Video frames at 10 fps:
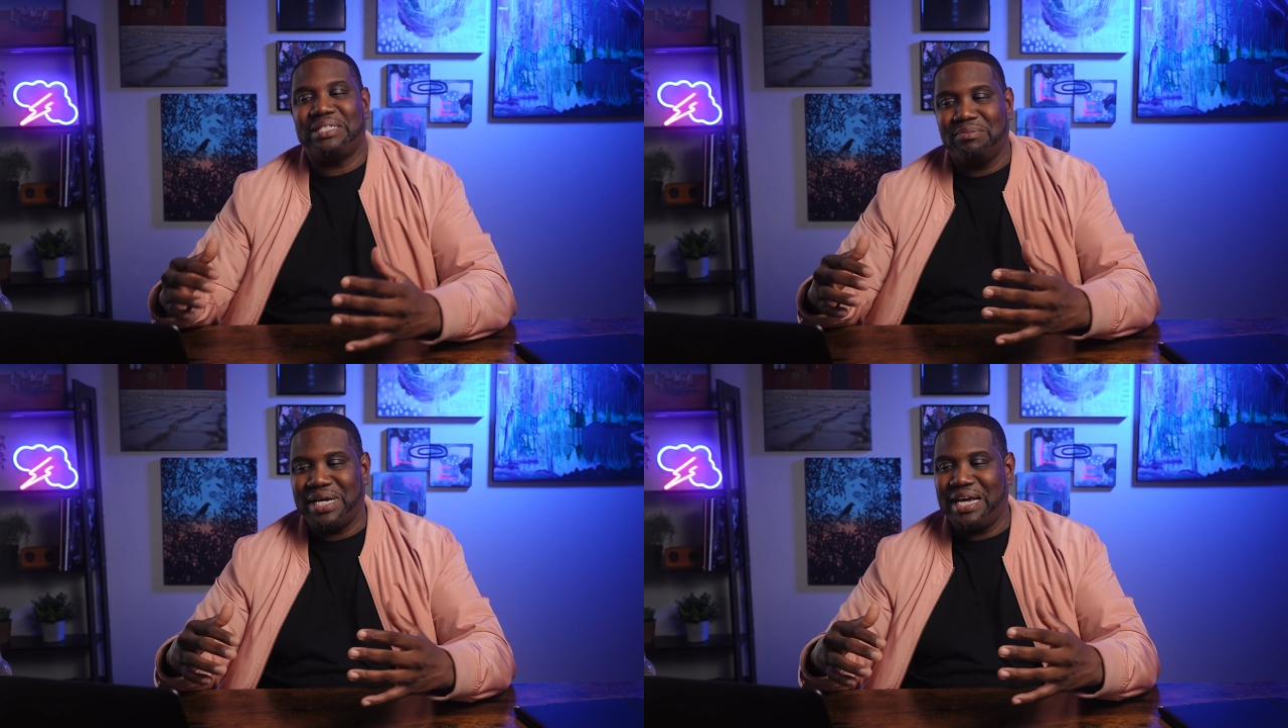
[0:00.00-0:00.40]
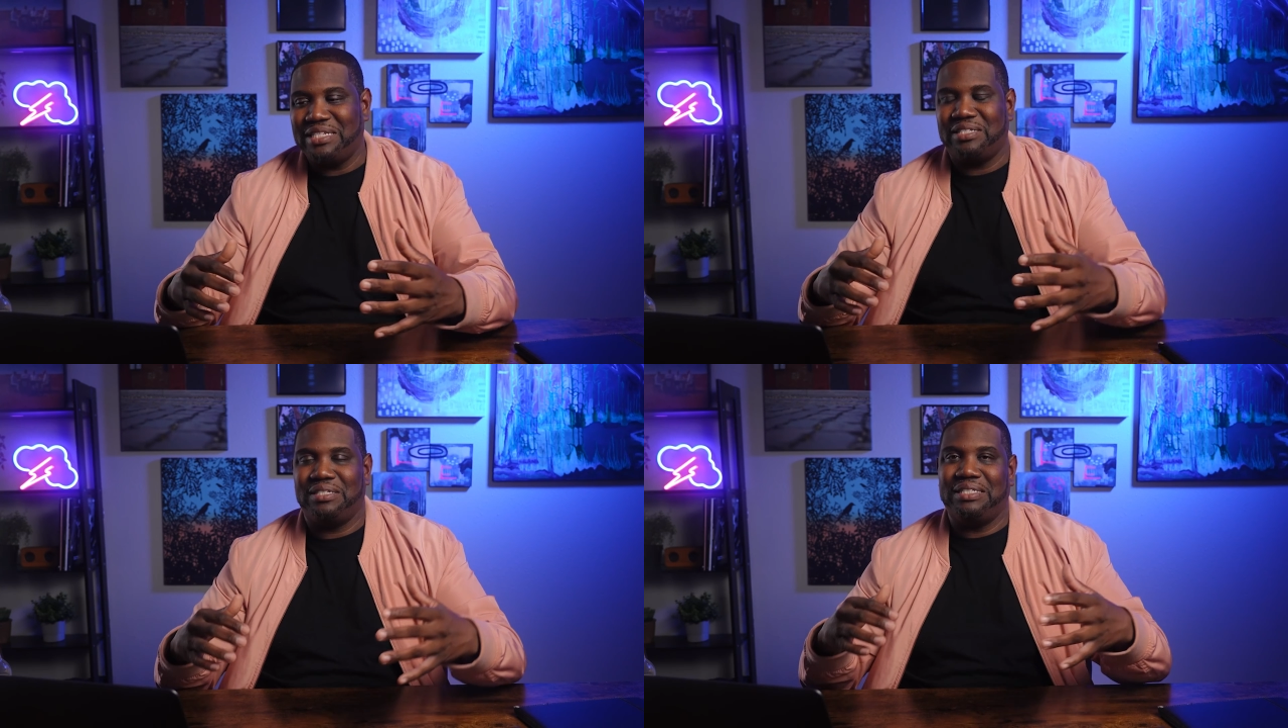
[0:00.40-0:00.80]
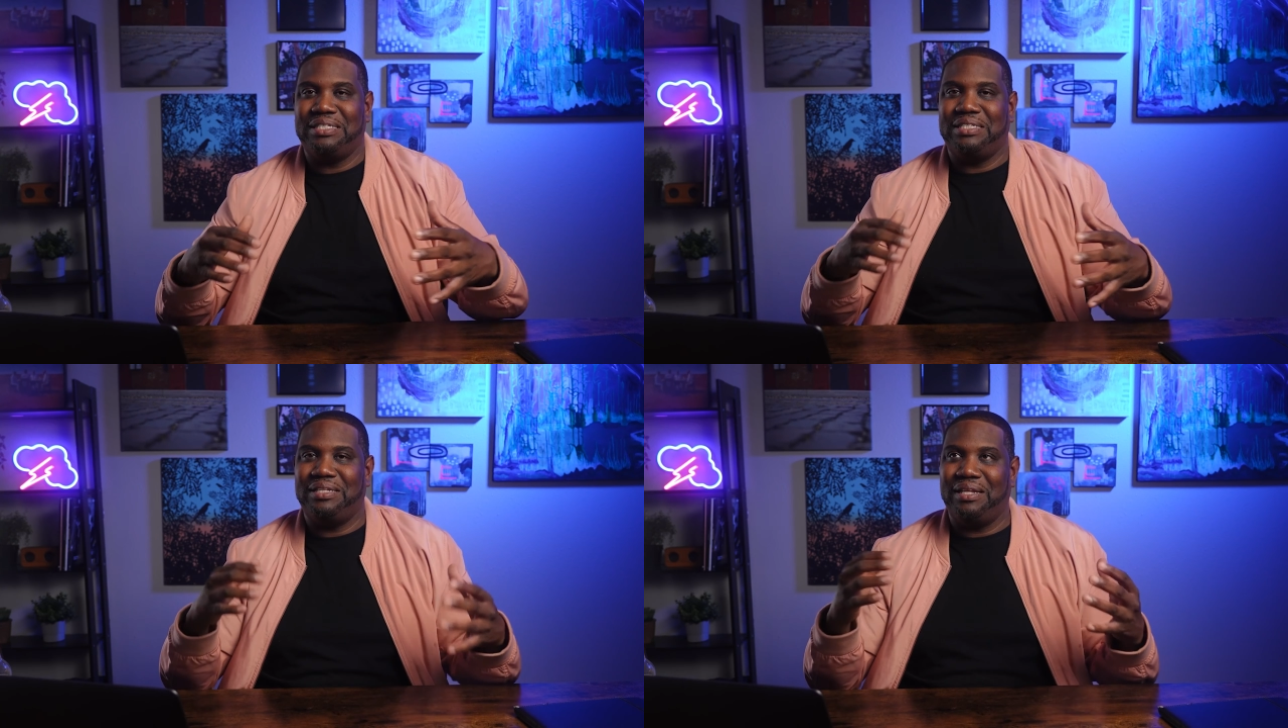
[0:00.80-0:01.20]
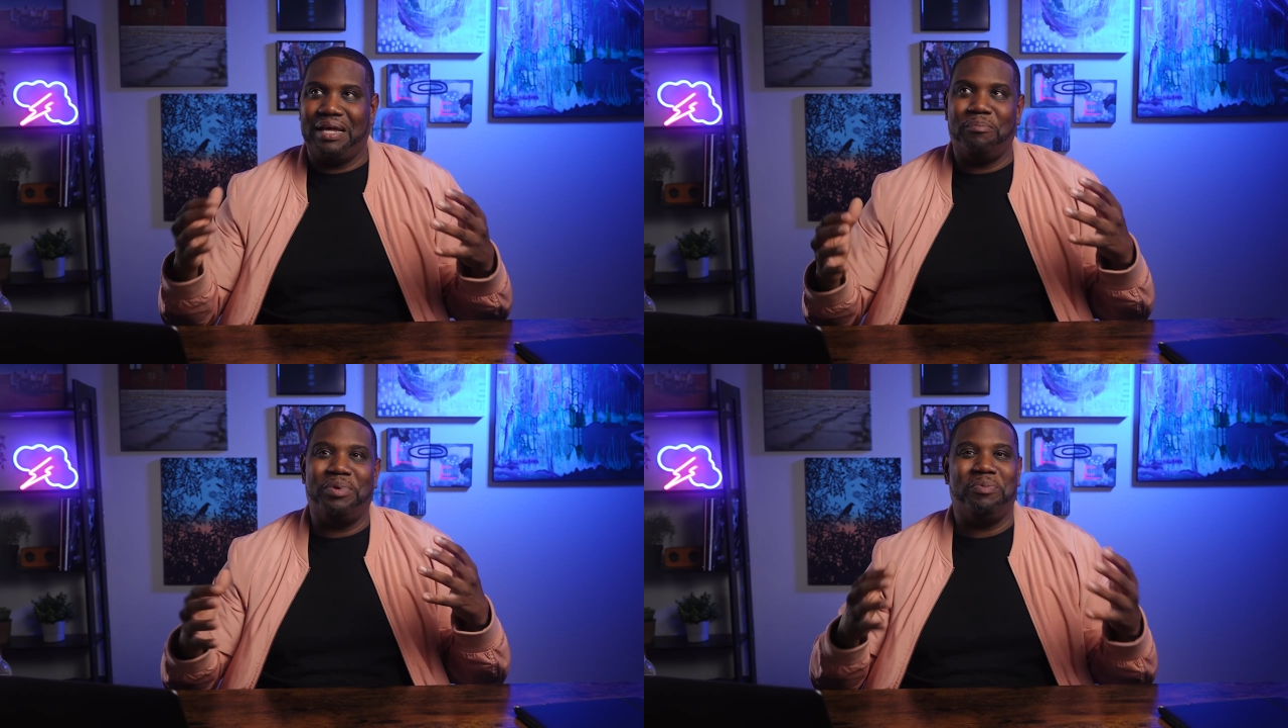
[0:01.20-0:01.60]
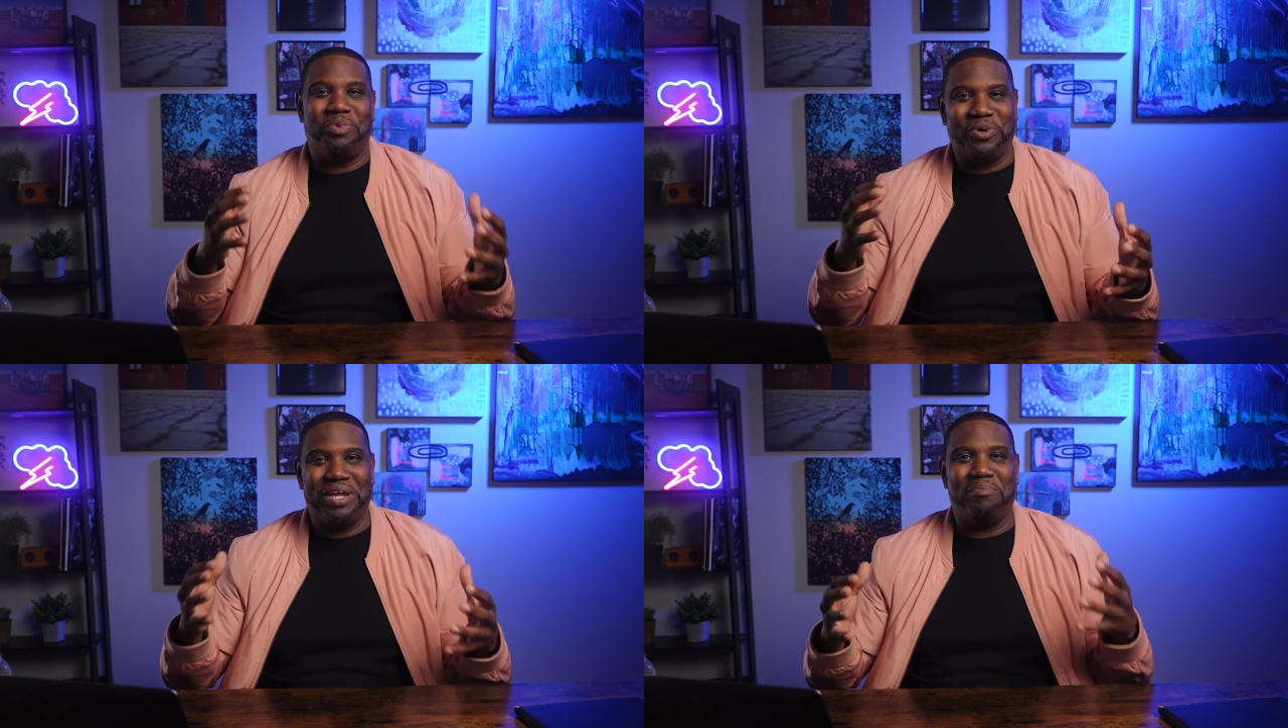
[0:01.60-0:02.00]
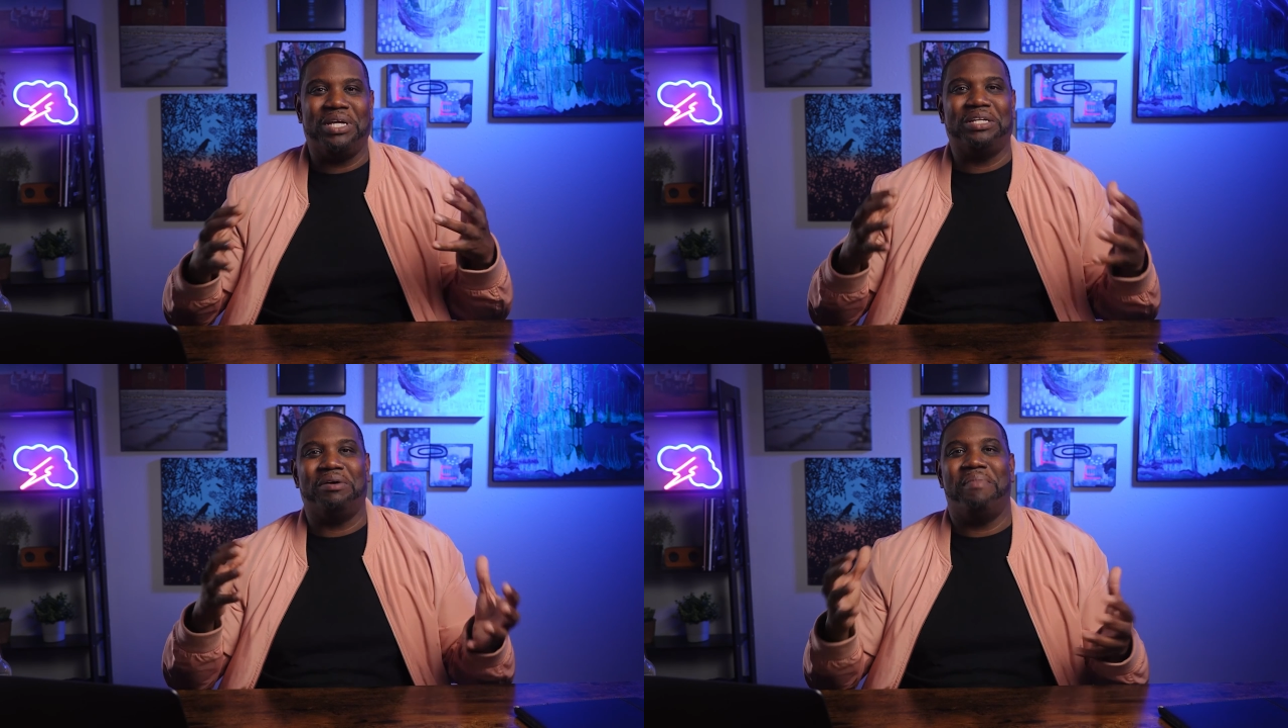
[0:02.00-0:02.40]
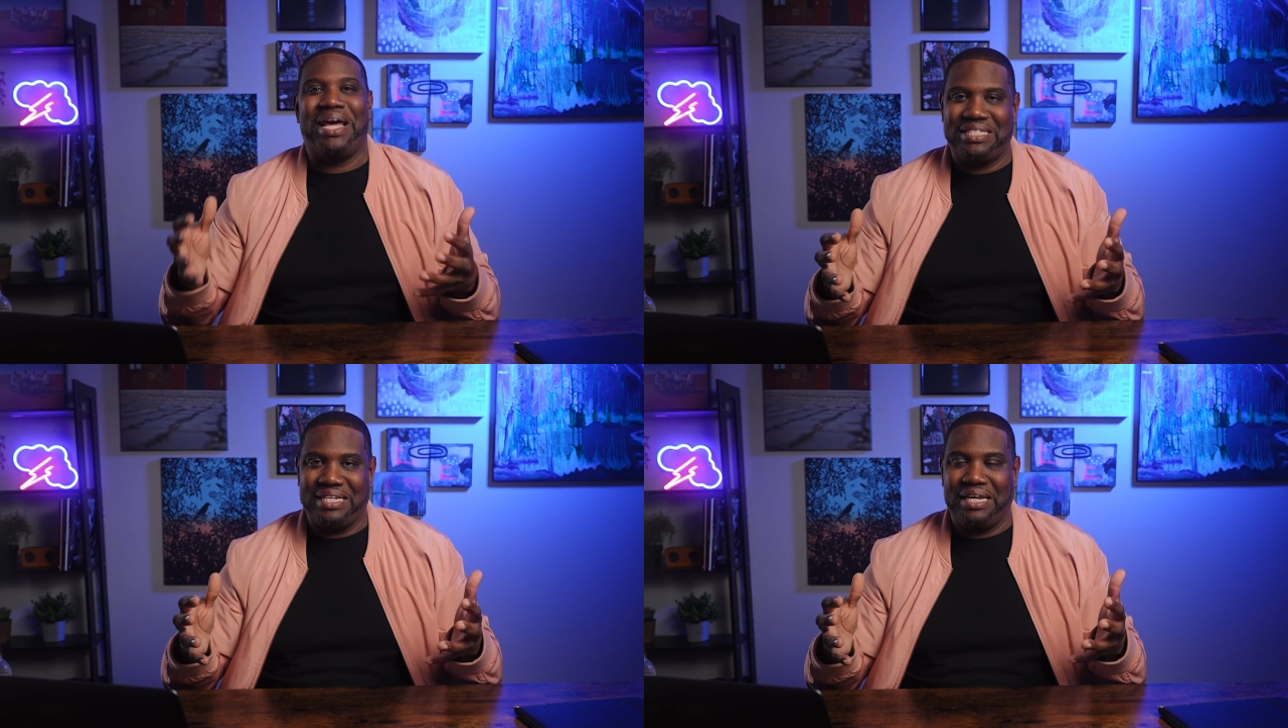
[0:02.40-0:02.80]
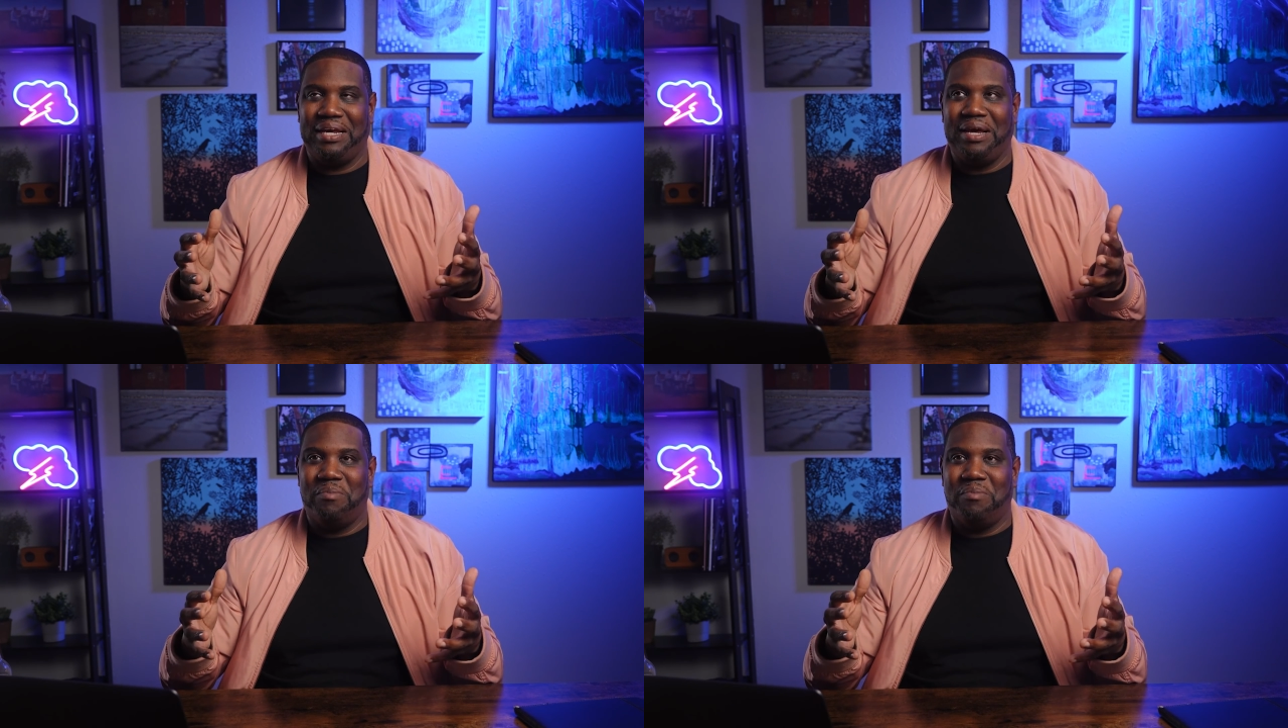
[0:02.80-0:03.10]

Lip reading: sometimes people can be a little messy.